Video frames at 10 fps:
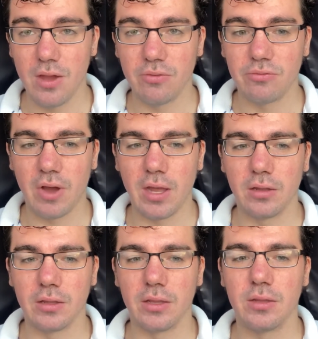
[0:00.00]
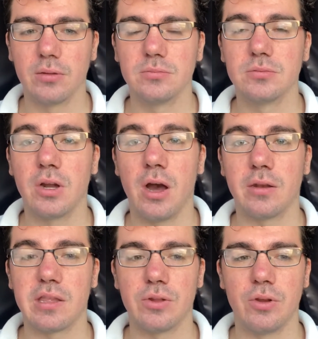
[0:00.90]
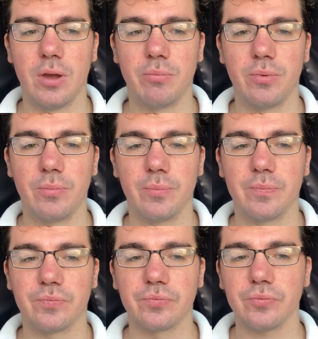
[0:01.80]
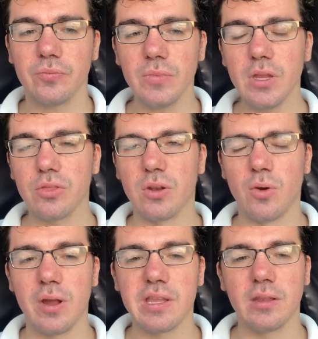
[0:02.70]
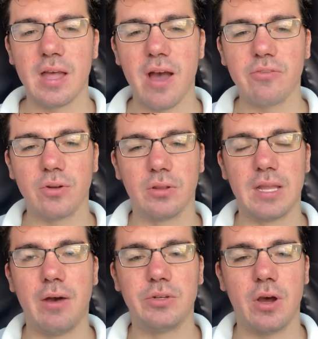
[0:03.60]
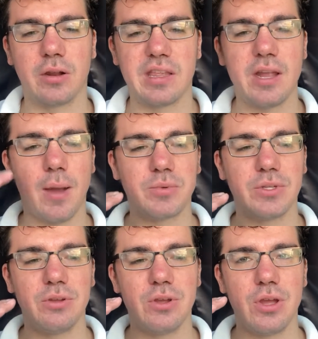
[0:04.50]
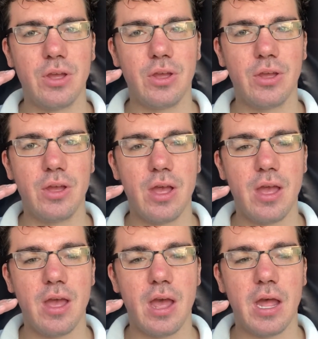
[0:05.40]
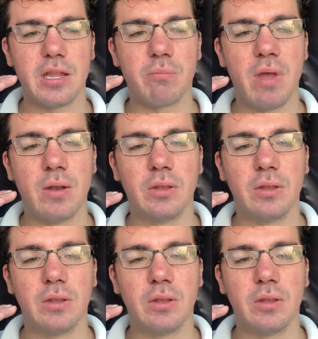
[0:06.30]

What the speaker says: Finally, Khan stood up. The noise and laughter and loud talk stopped as the man